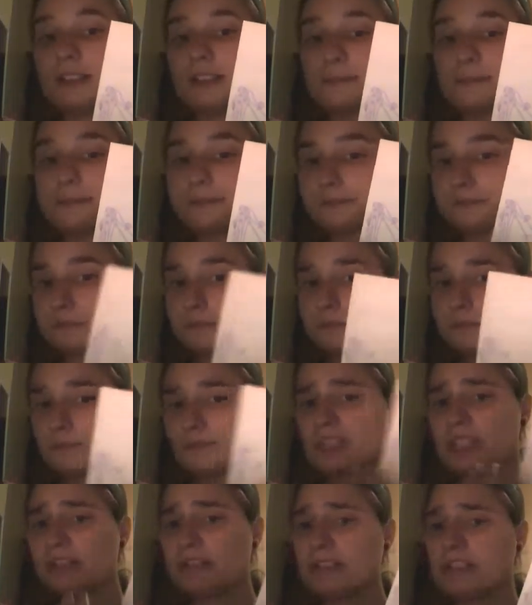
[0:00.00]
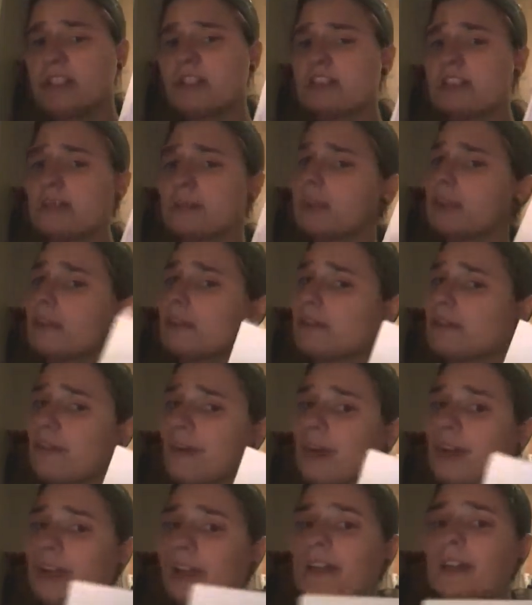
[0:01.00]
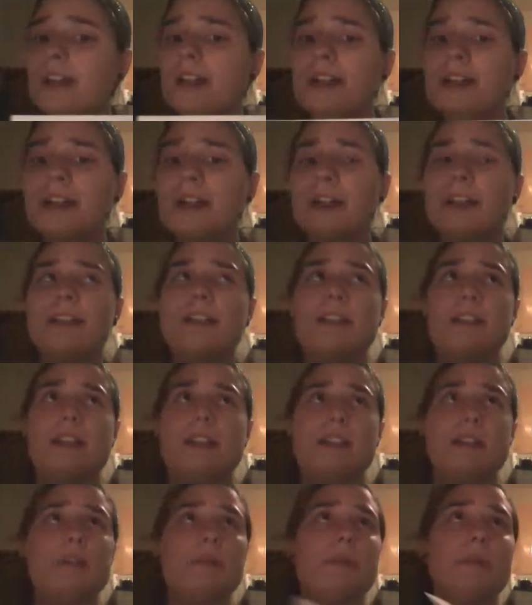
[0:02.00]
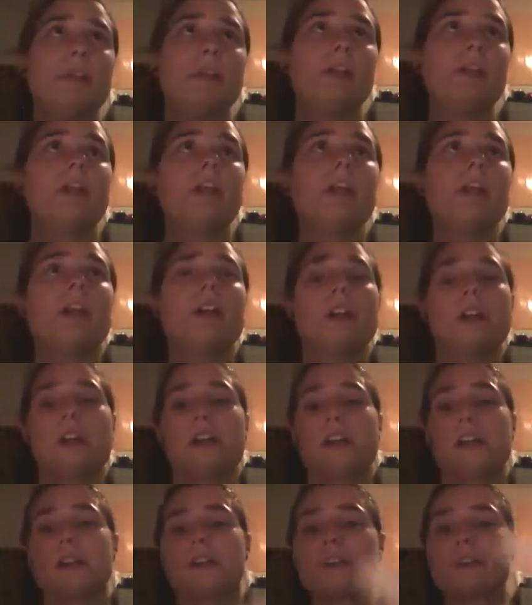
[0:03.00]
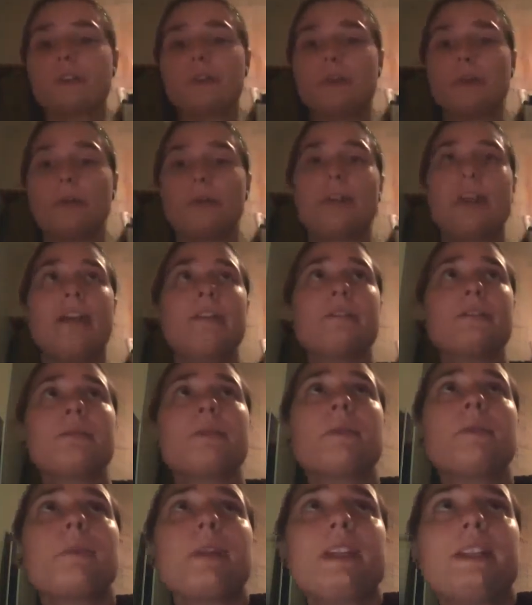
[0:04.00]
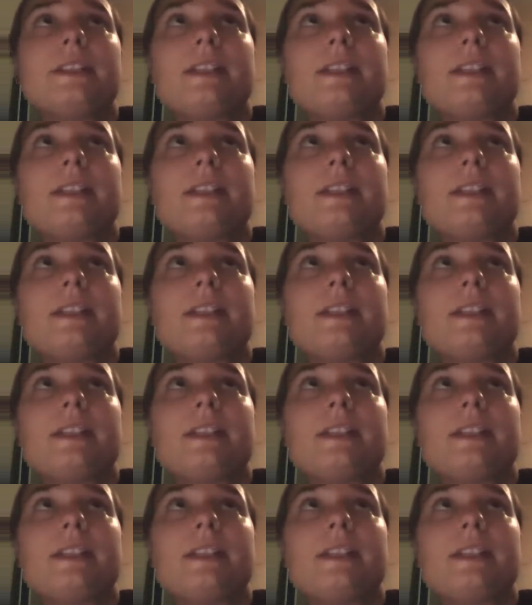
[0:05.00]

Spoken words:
and it was just something fun to get in the mail. So that was what we